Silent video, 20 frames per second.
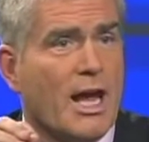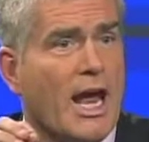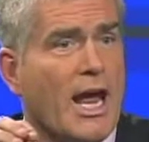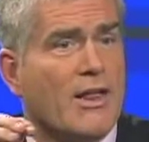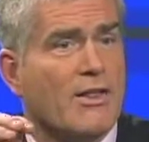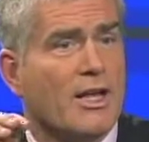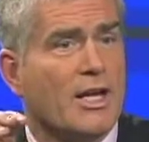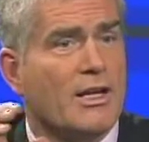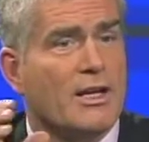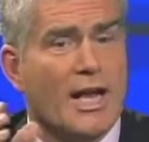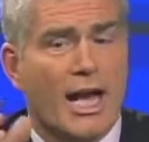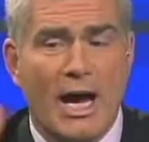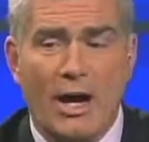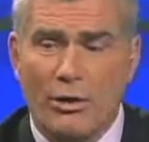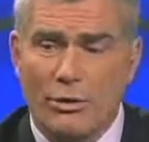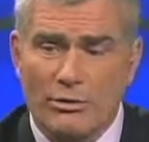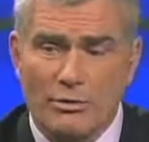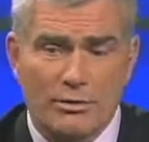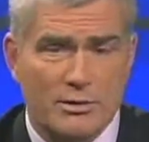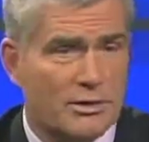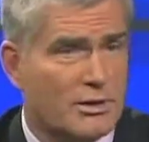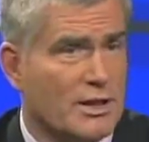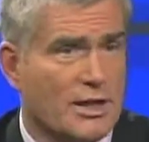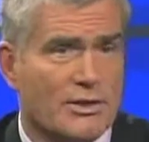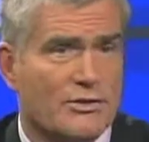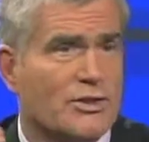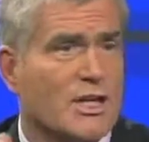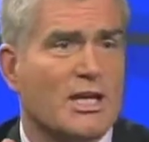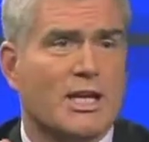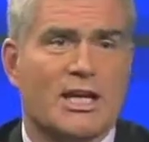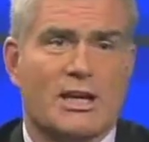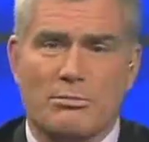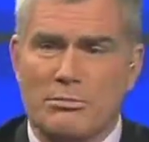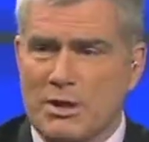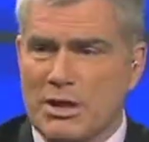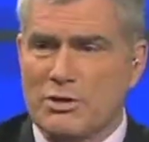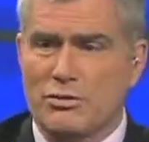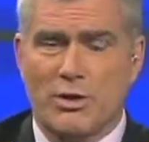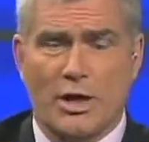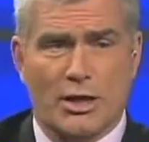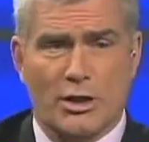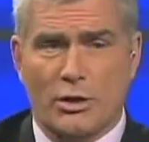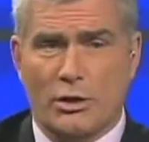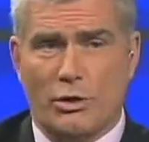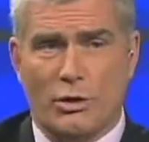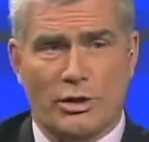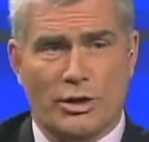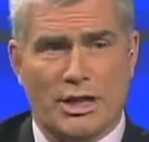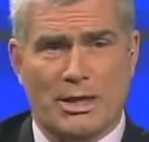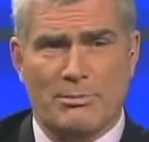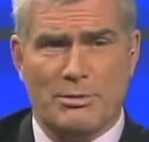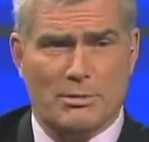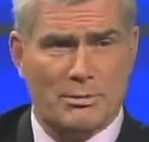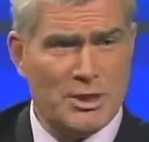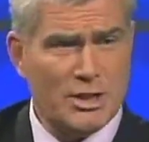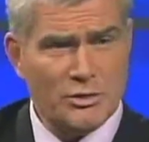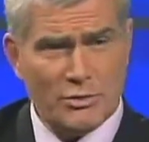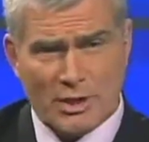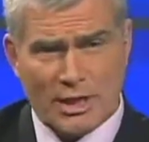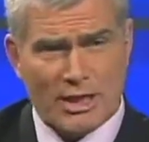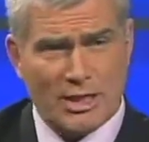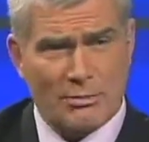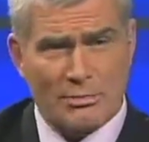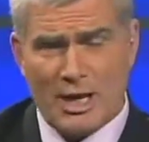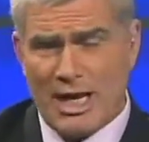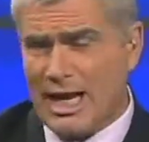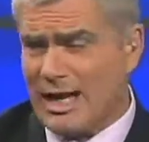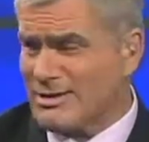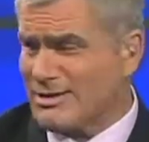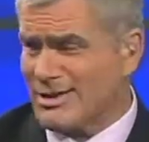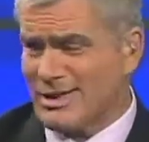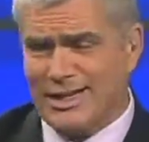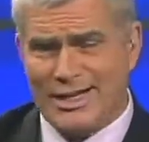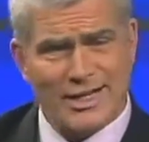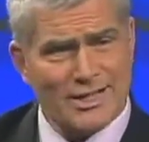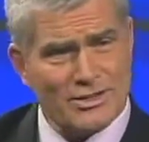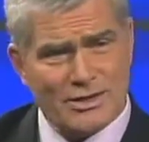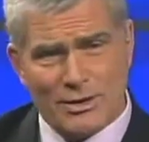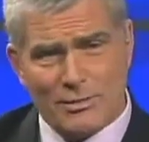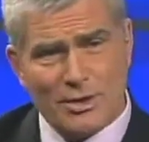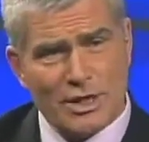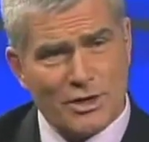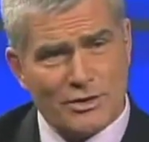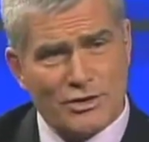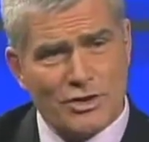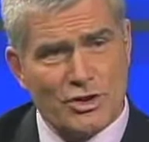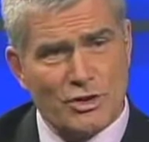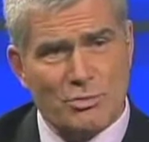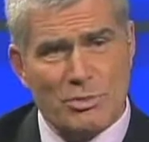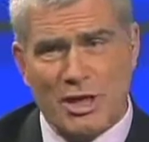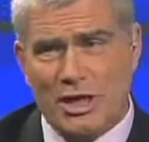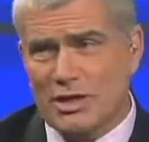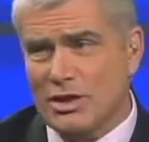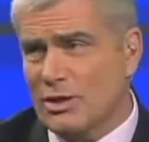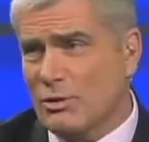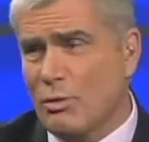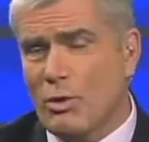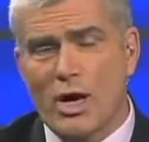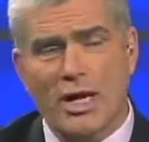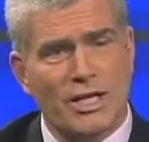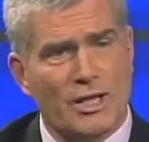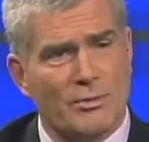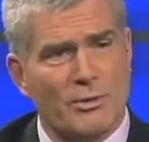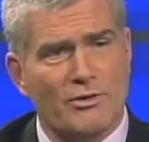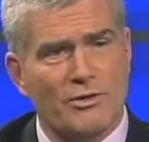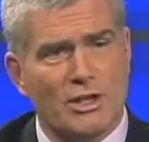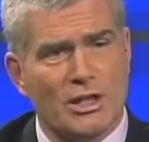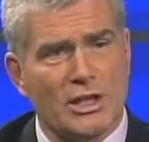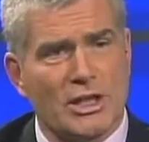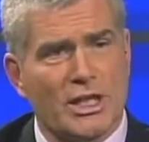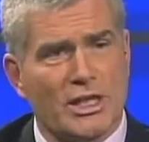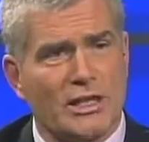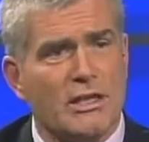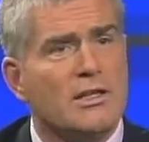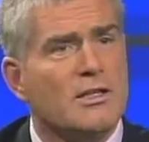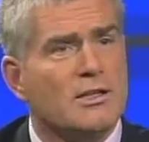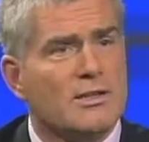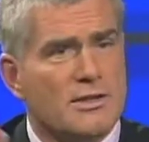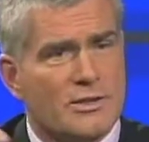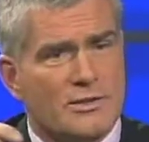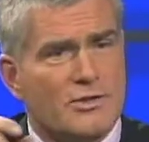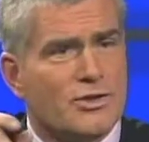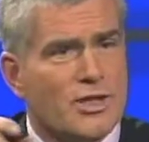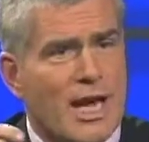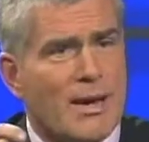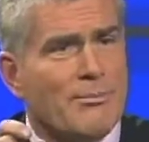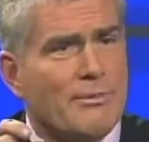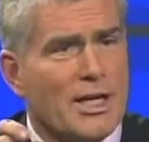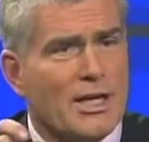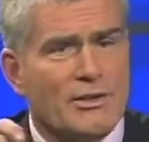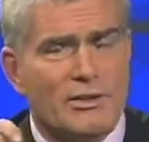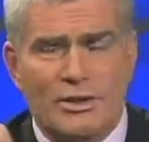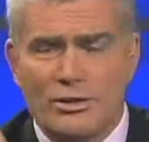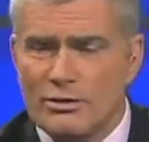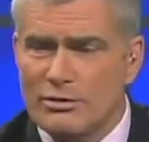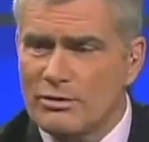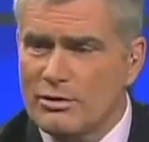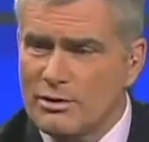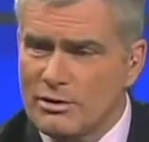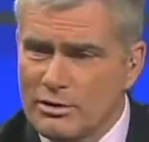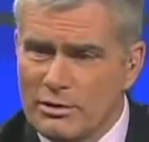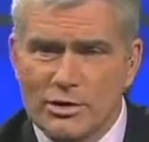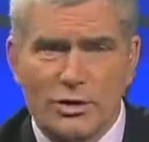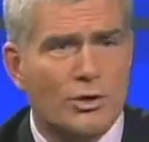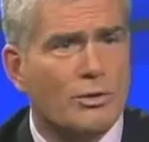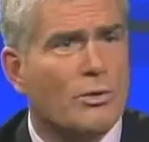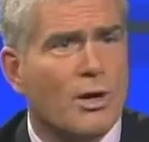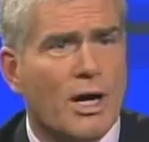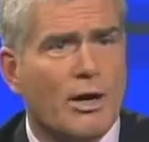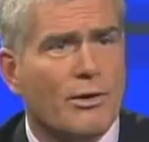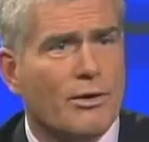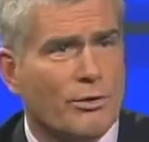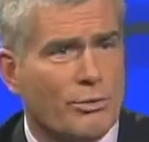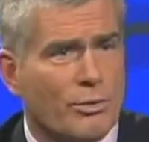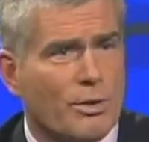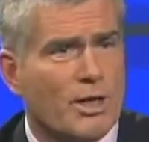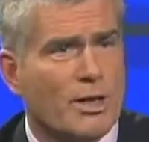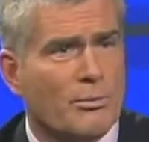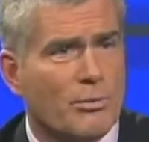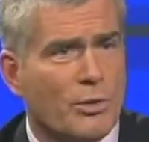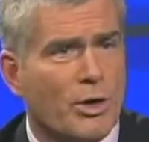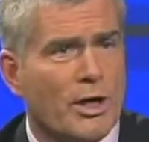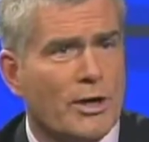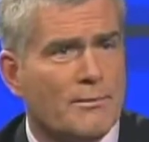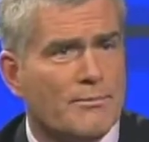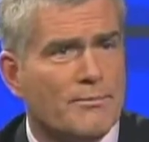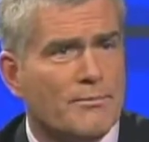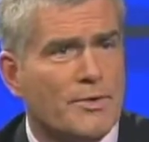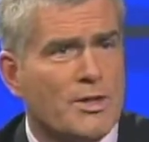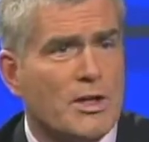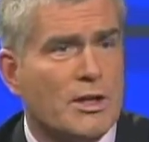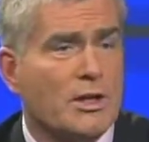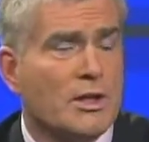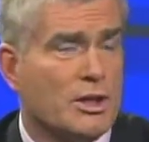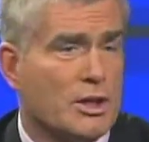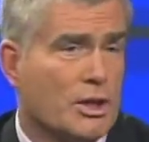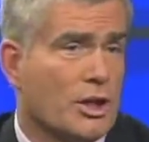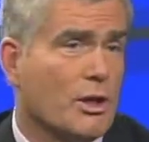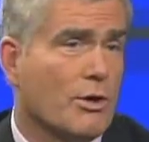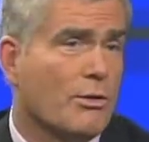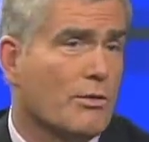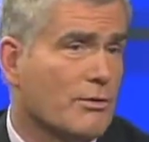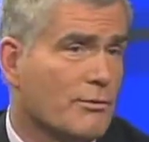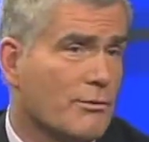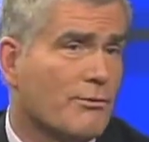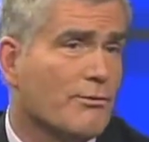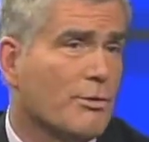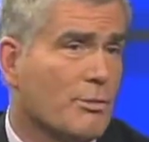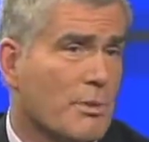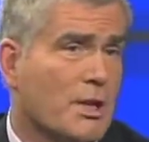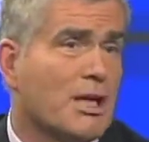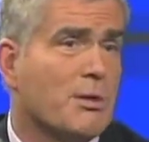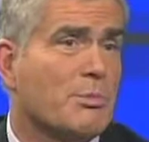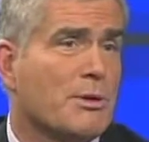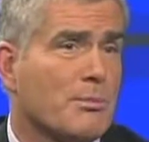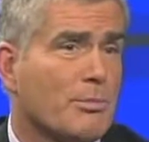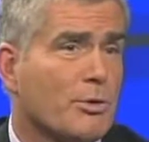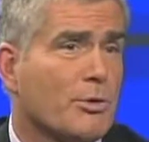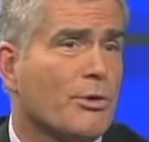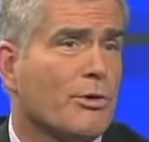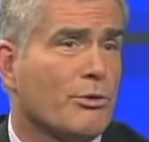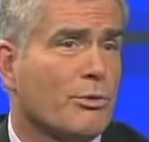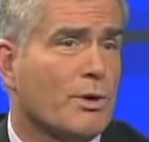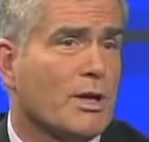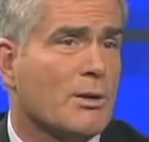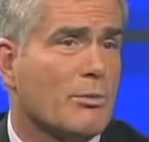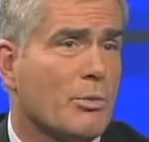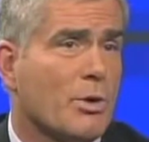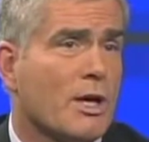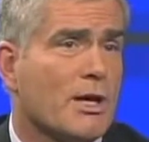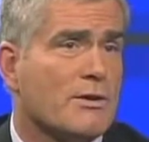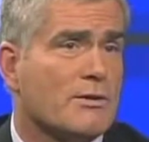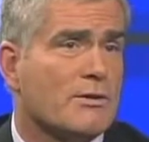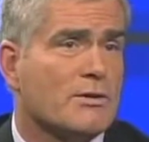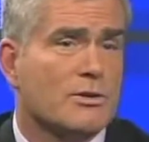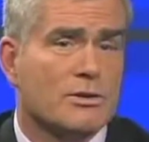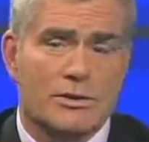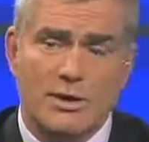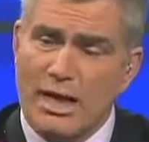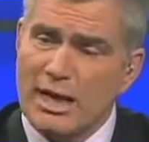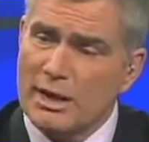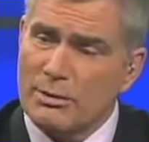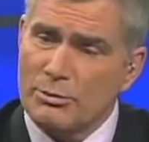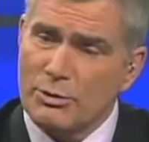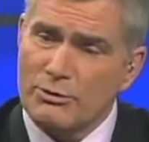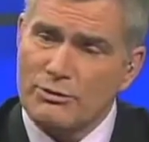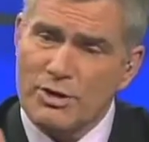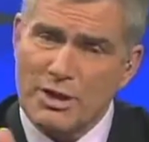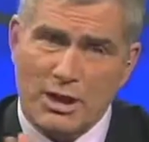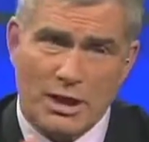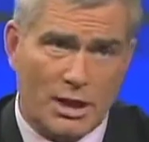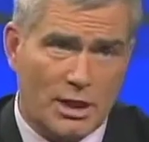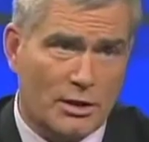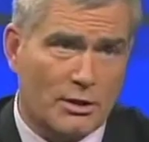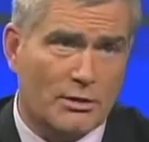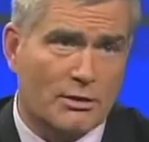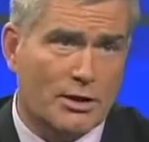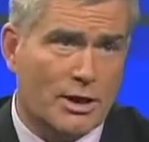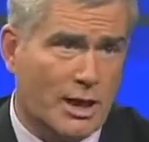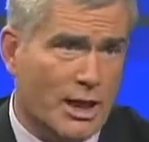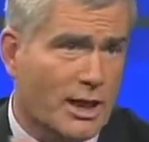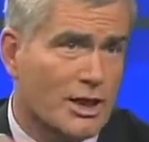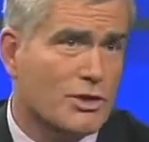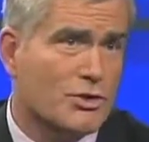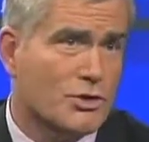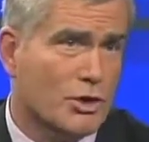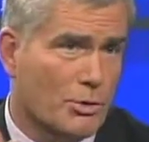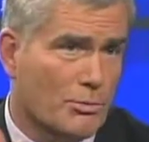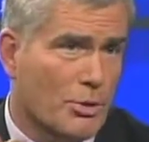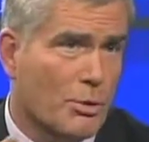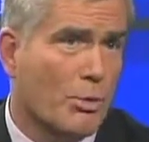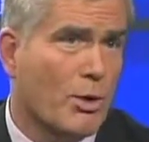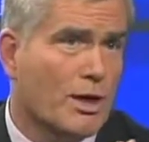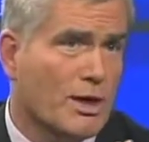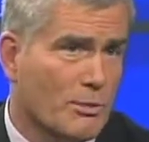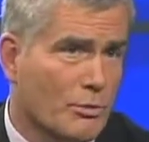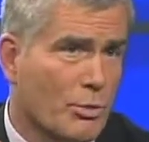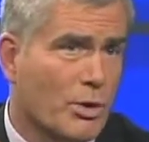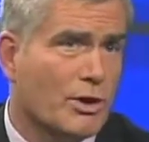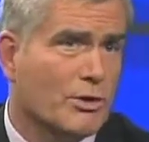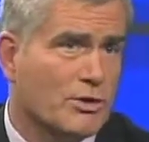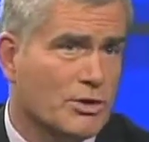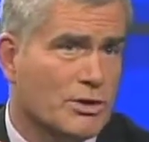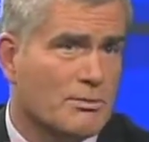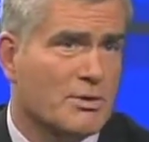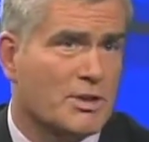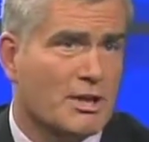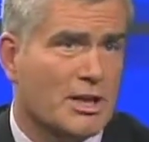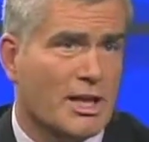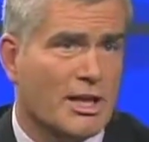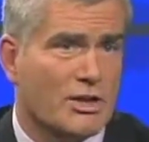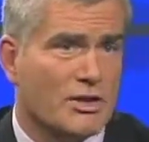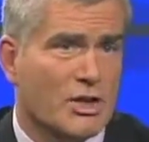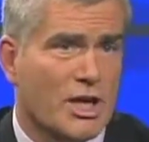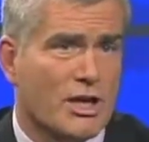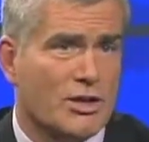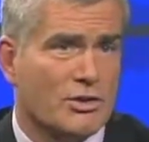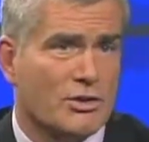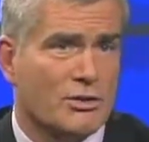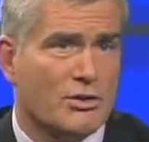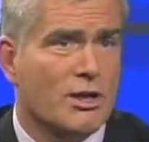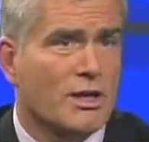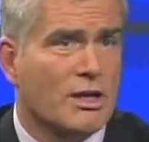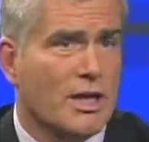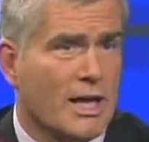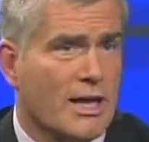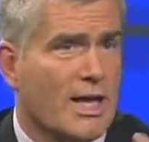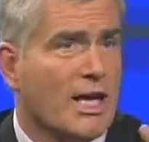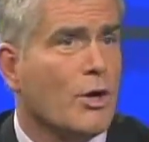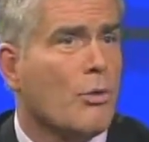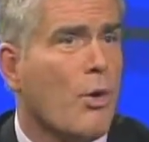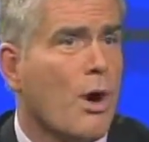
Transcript: And then now, it's not like me trying to hold up and me trying to match and getting someone else's opinion and walking them over to the light. Zap that tooth. You are a 3M1. For many people who are 3M1s, they can move to here, and I can show them a 1M1 or something that they can change to. And that